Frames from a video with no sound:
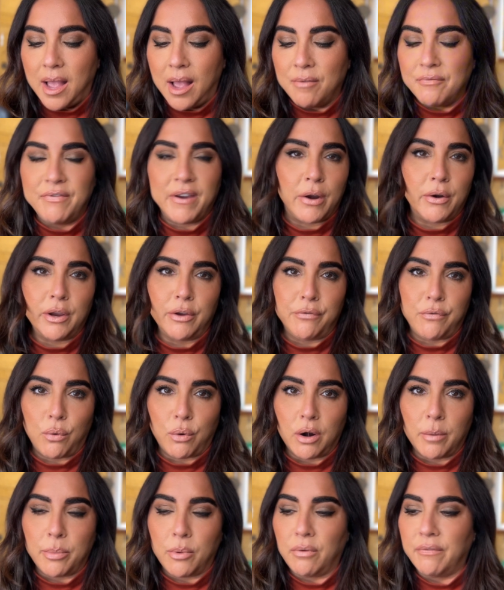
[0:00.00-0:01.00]
Very
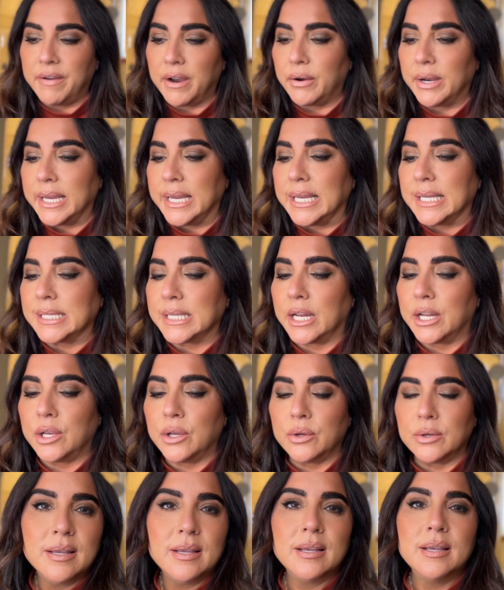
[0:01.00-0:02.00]
affordable, very easy to
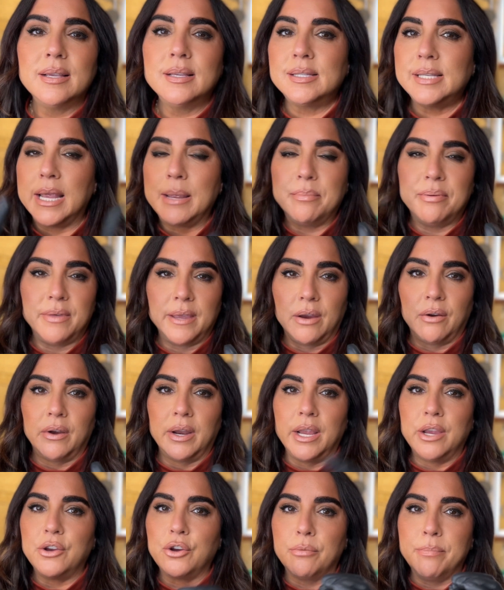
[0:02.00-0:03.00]
use. Same
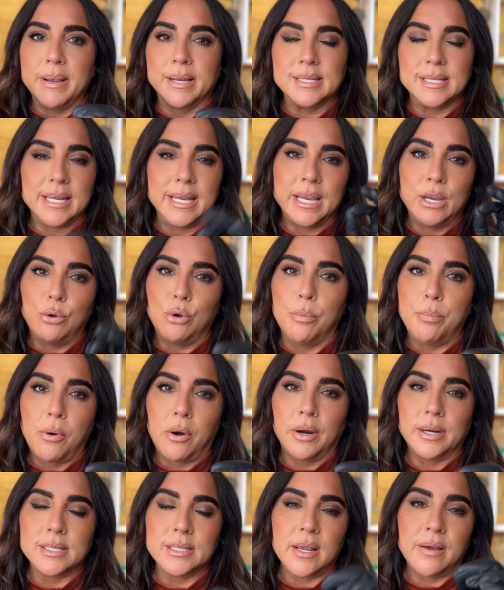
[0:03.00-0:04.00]
theory, you're mixing equal
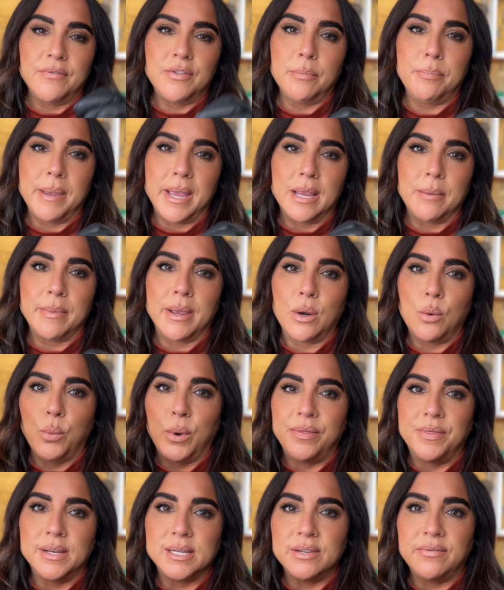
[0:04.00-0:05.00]
parts of the pigment
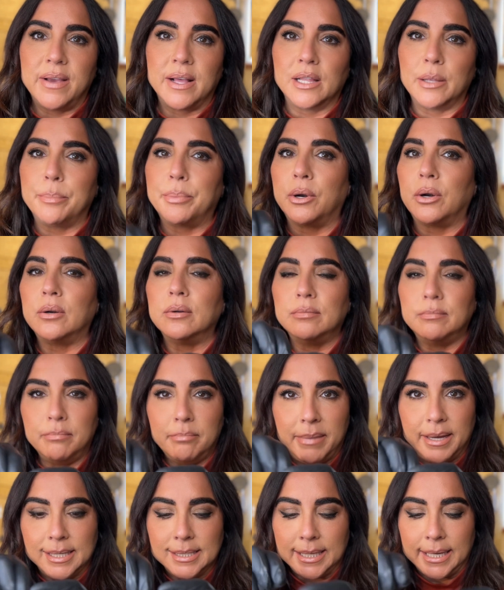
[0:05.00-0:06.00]
with the developer,
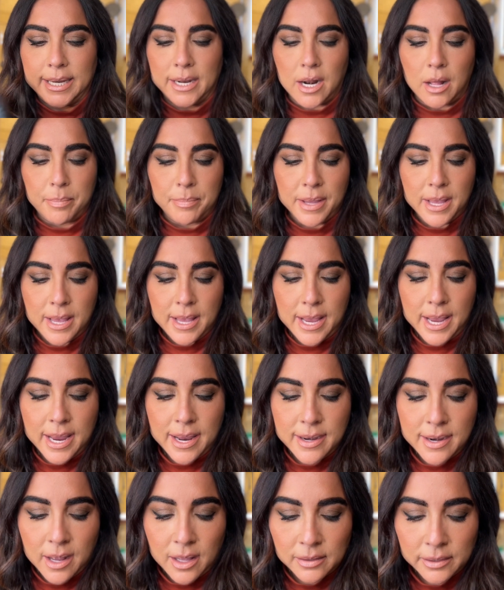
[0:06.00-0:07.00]
mixing it up
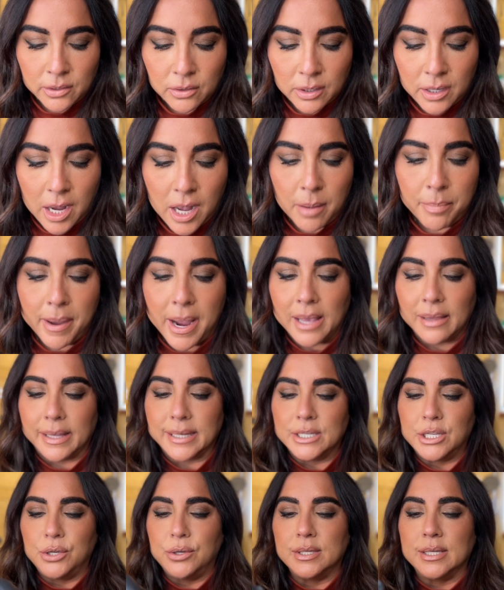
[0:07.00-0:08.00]
in a little cup. I
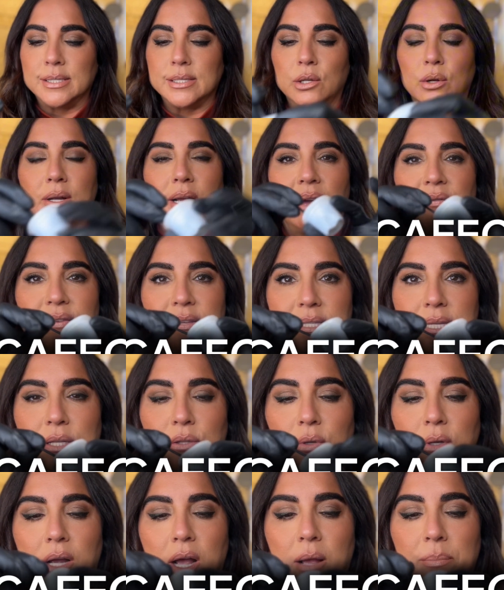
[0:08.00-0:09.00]
like to use these little
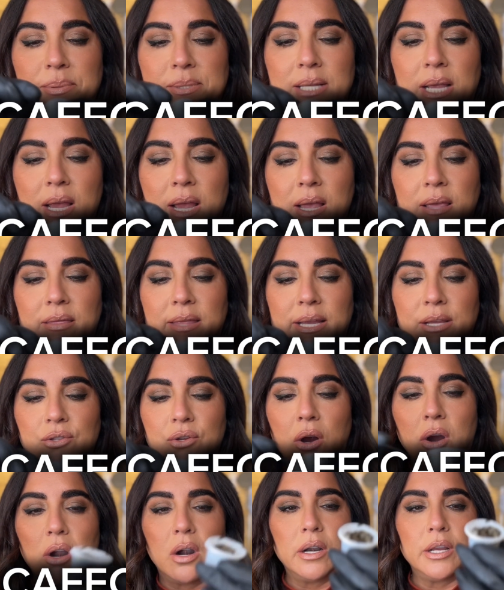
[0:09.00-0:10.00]
cafecito cups. These
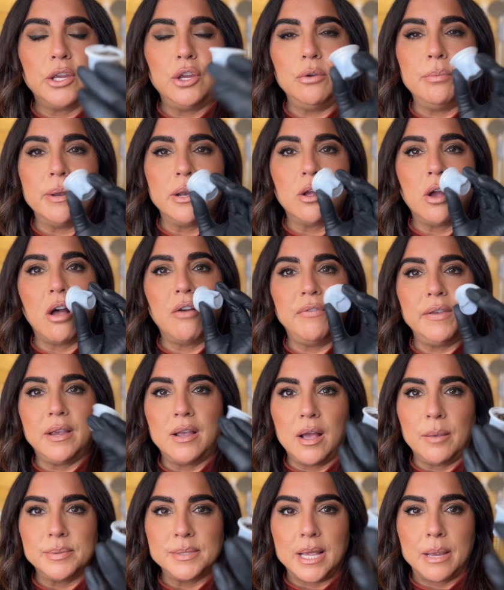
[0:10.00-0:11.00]
are Cuban coffee
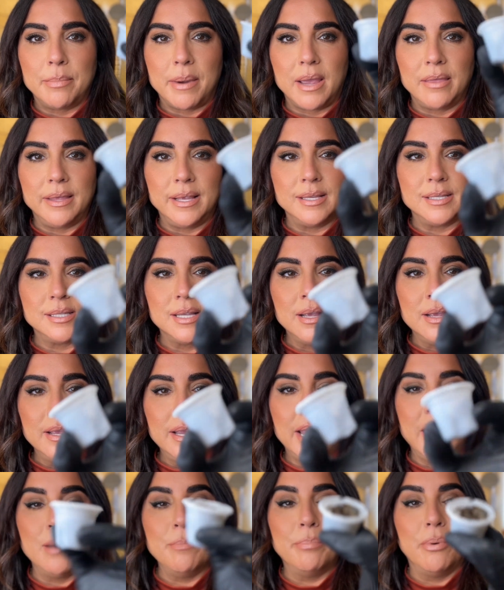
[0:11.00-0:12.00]
cups. I buy these
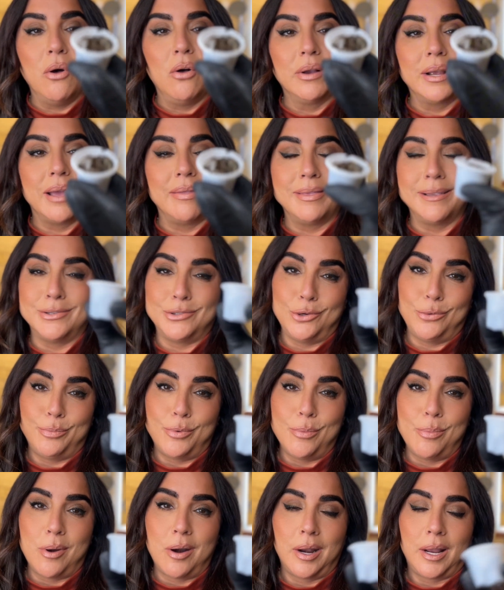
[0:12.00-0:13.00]
in bulk at the
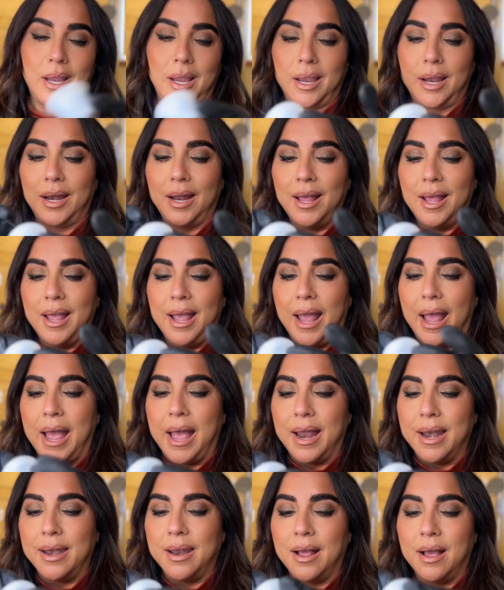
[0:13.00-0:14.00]
supermarket,
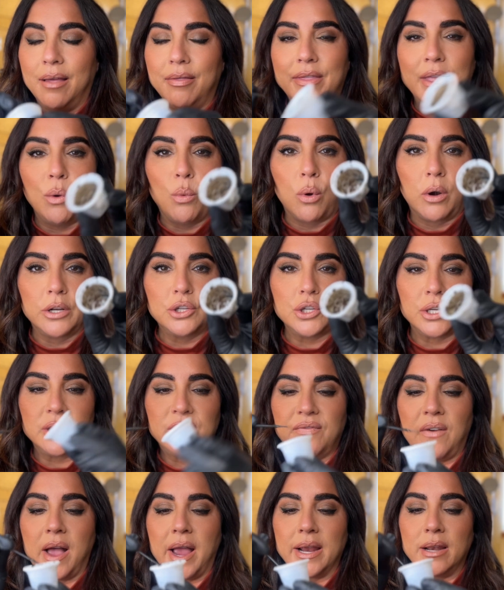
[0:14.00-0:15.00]
and they work
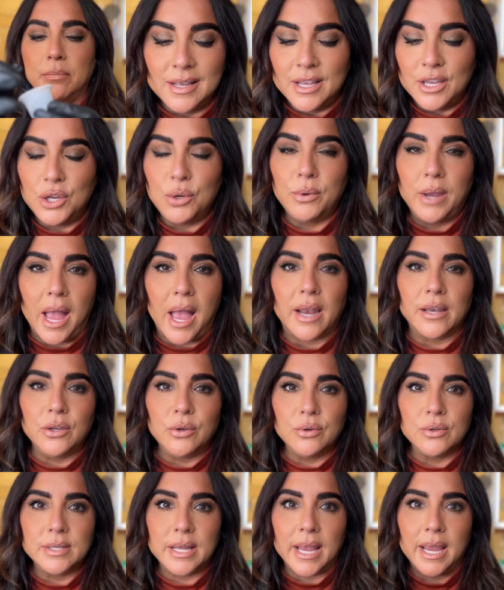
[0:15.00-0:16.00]
just fine. You can
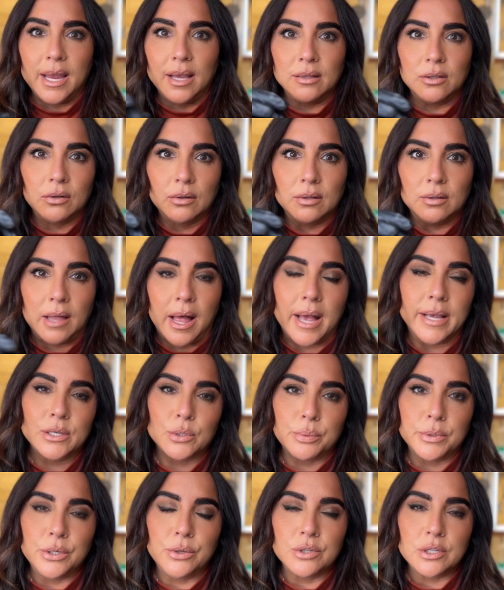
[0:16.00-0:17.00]
use a little glass
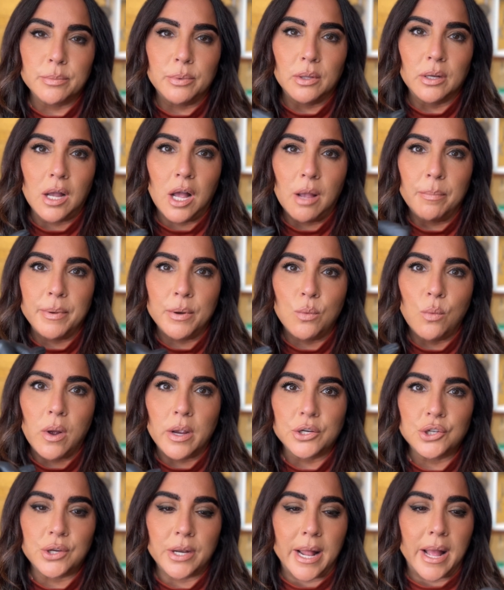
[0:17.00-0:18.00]
reusable cup and
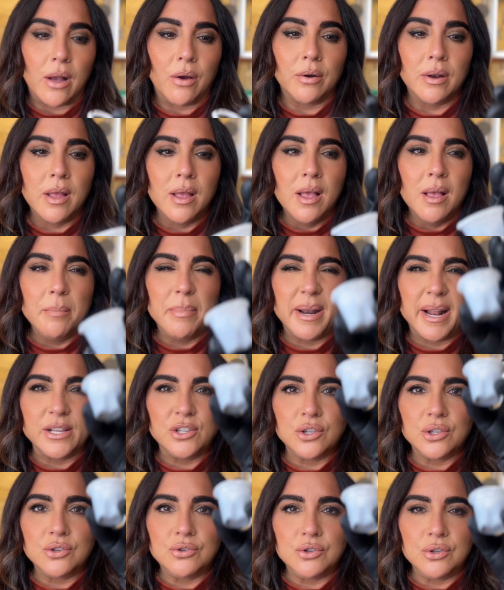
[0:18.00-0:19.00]
wash it out, but I
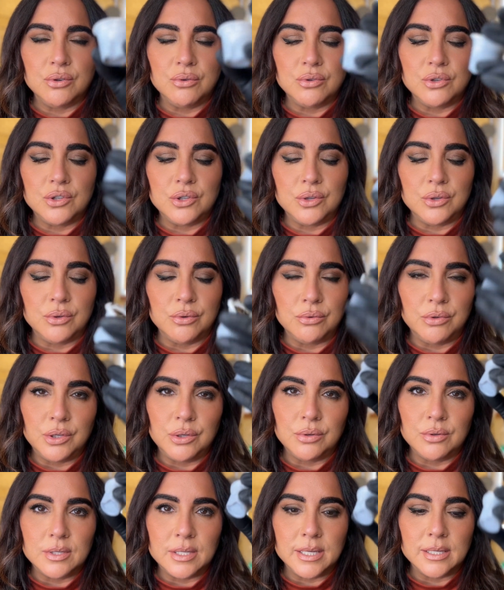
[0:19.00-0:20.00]
just choose to
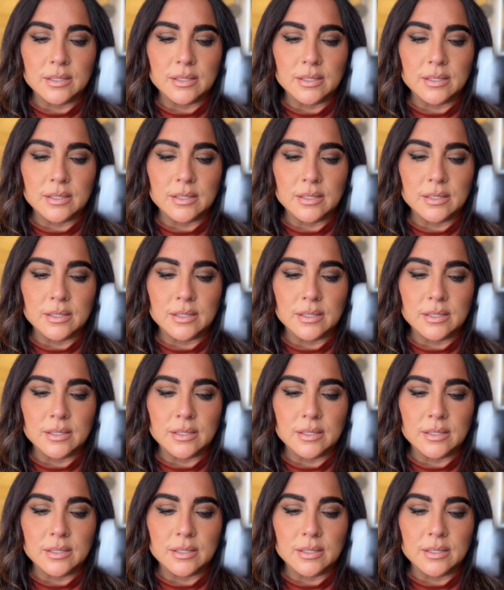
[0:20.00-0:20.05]
use these